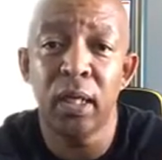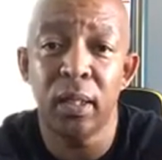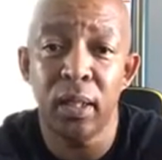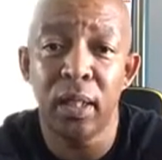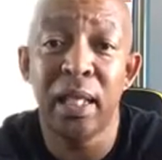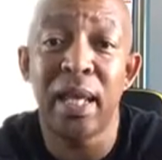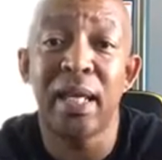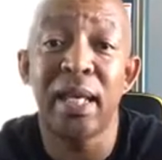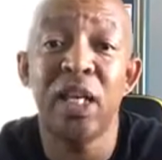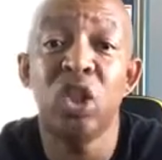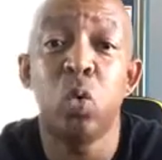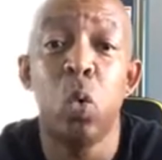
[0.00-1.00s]
Let
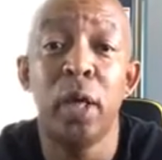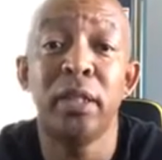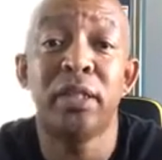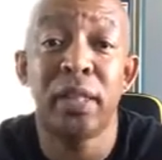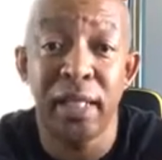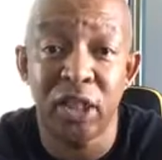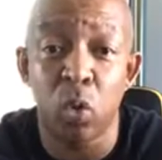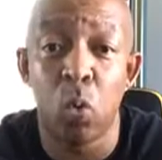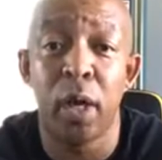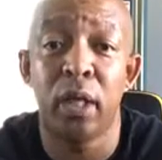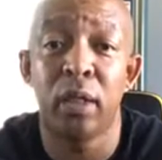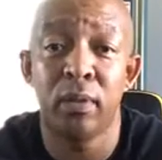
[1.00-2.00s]
each one teach
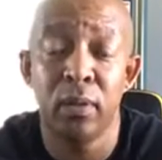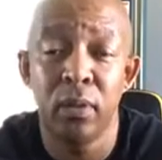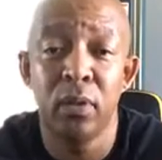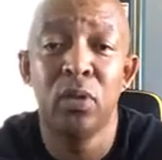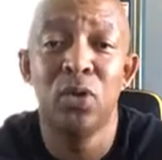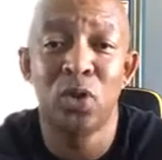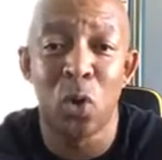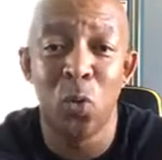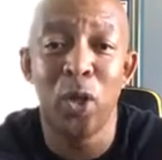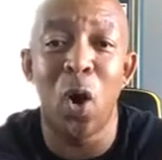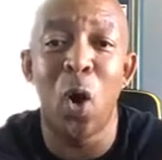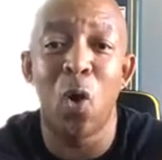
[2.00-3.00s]
one, so
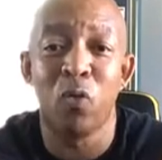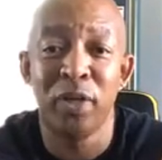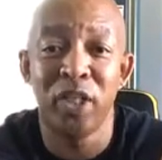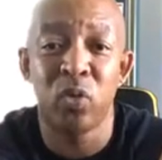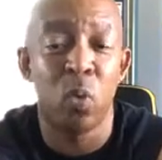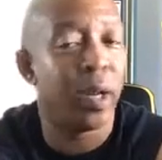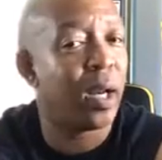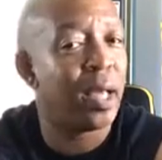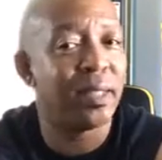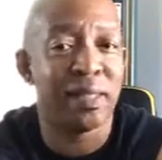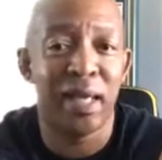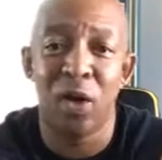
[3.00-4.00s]
we all reach one. I
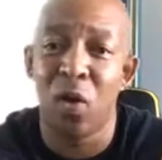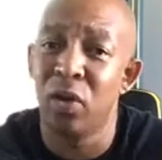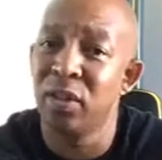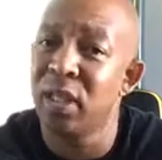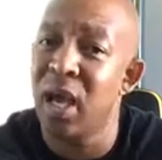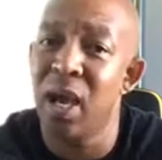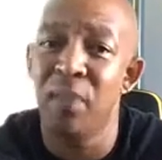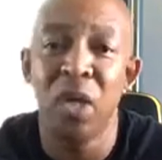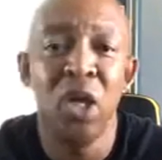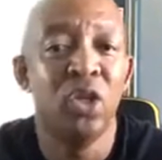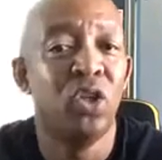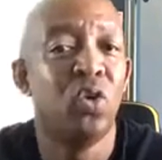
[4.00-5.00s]
say it all the time.
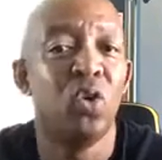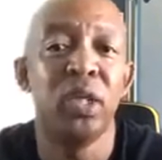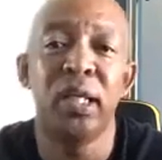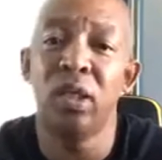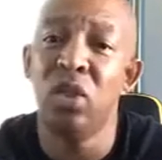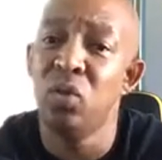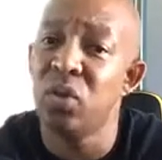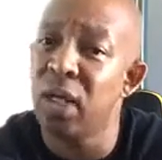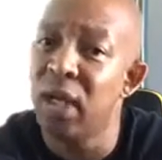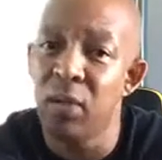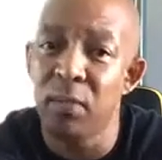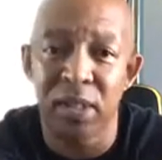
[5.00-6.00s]
You're going to get used to
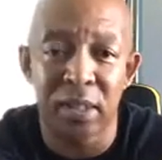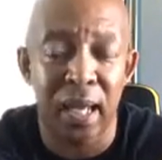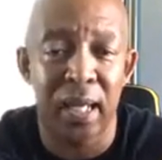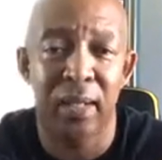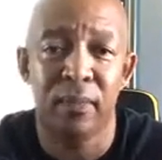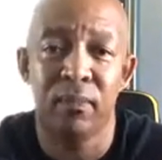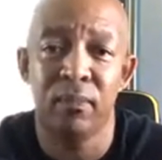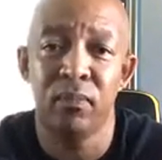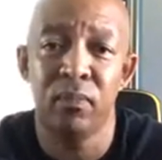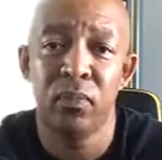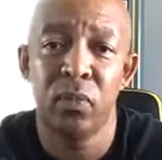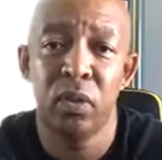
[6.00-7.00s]
hearing me say it.
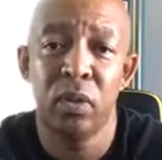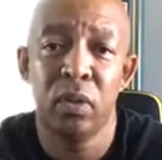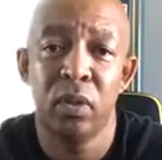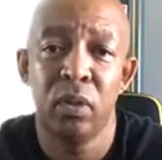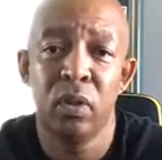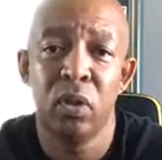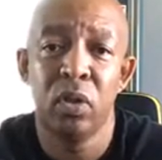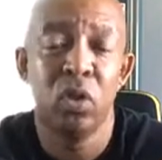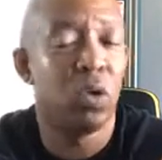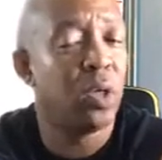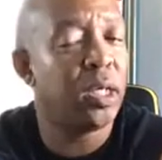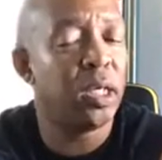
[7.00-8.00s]
You're
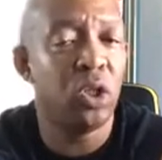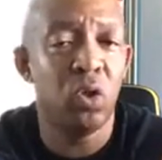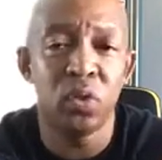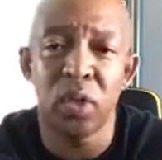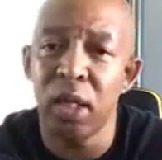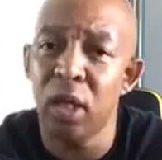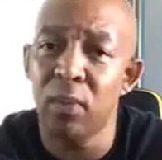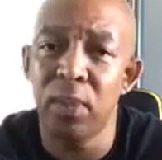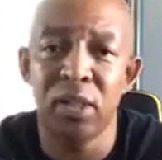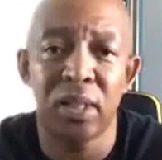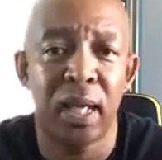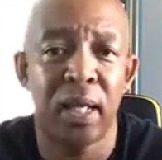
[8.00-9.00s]
going to get used to hearing me
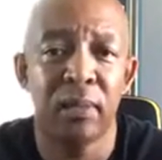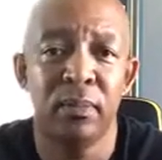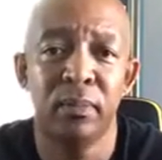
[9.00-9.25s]
say it.